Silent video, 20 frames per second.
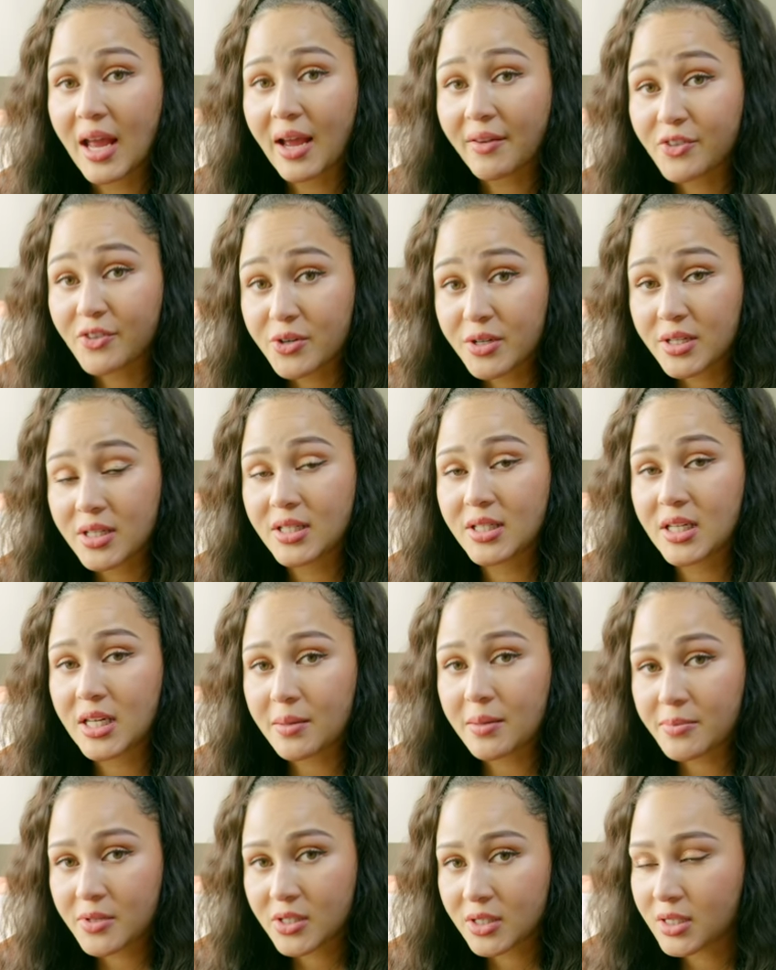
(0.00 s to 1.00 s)
after it
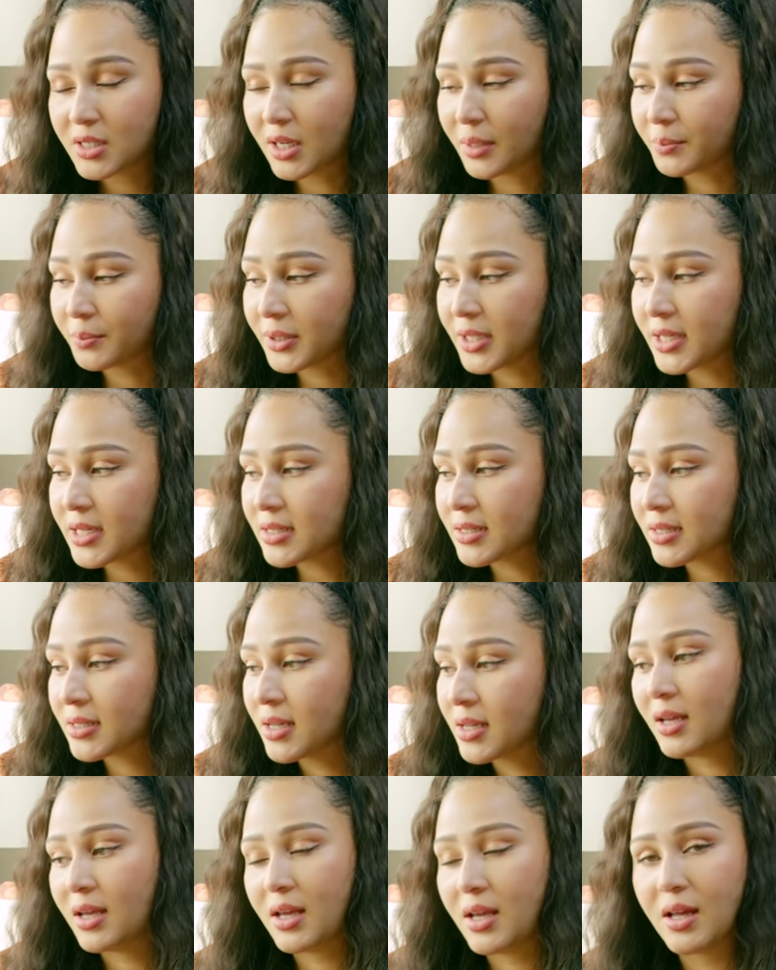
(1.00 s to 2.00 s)
steams the dumplings,
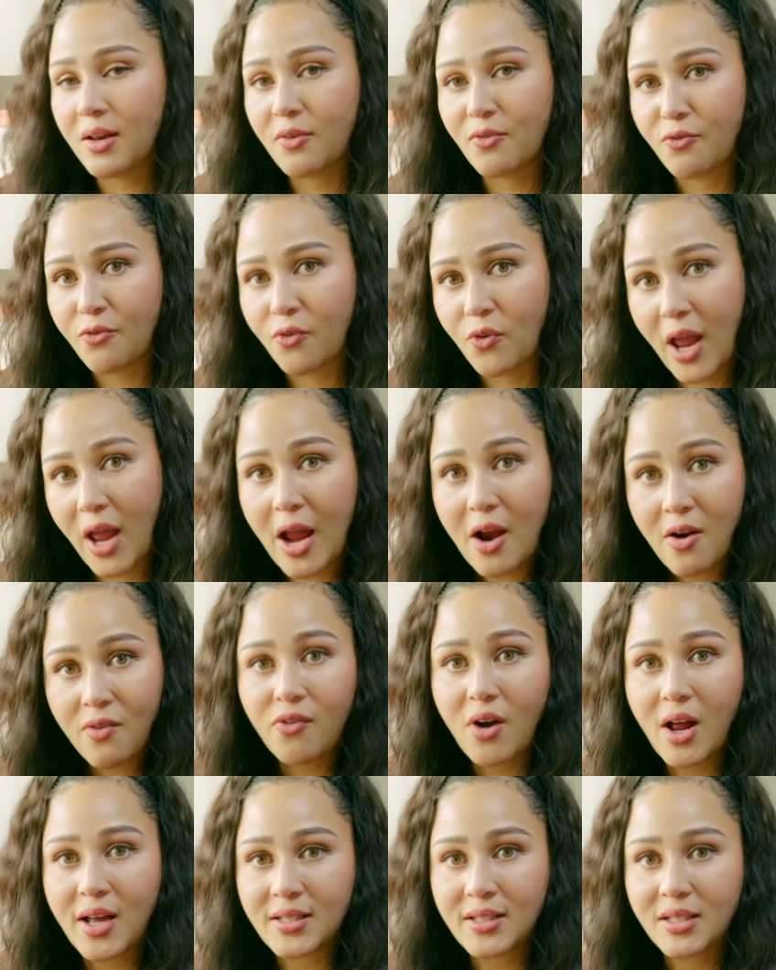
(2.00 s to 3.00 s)
it air
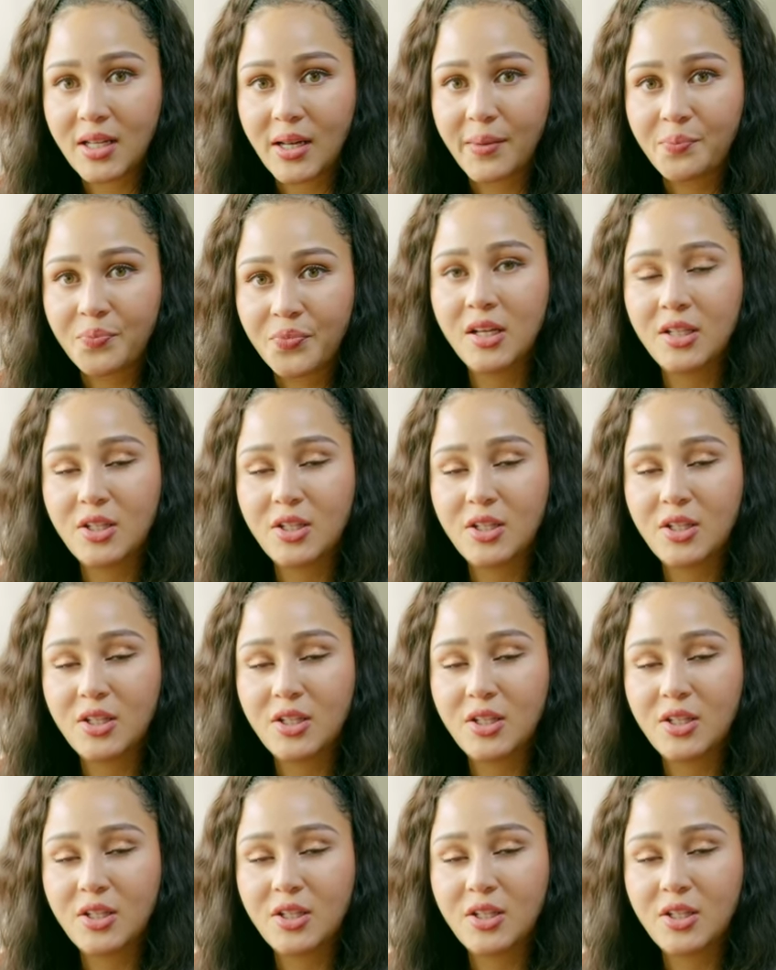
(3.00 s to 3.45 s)
fries them.